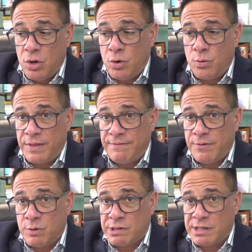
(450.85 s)
who are they
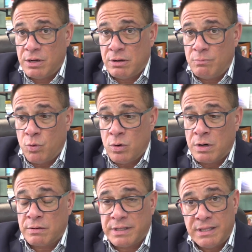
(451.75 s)
focusing on
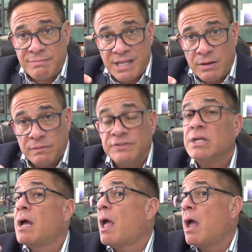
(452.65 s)
more than themselves?
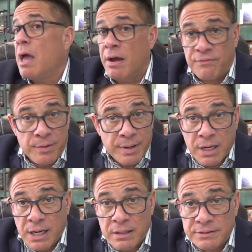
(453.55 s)

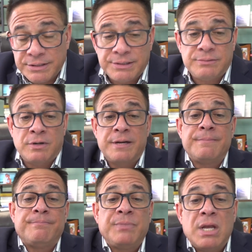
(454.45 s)
Everybody else, right?
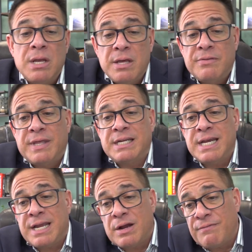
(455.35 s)
They
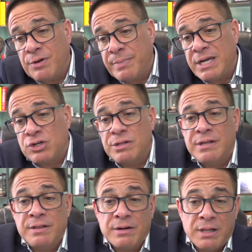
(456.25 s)
take care of their patients
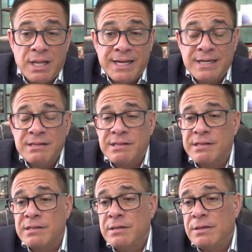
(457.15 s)
and their
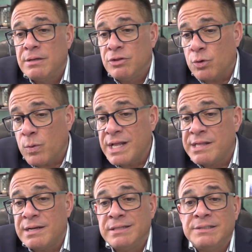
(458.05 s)
clients, their
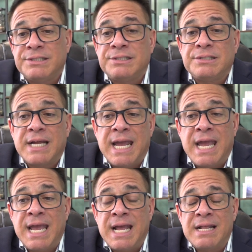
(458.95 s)
residents,
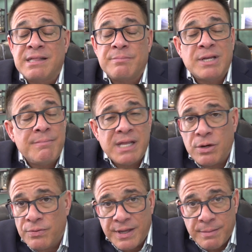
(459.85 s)
and sometimes they
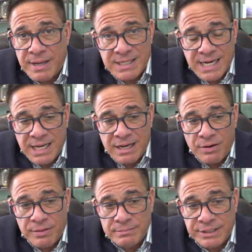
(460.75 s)
don't think about taking care
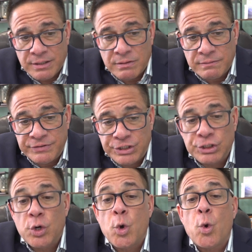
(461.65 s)
of themselves
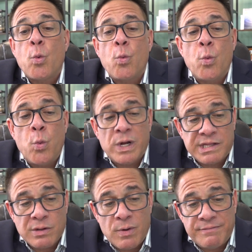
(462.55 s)

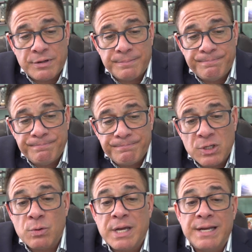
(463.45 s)
whatsoever.
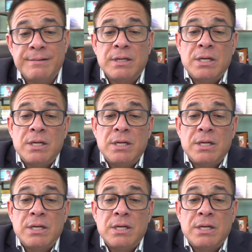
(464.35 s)
Okay.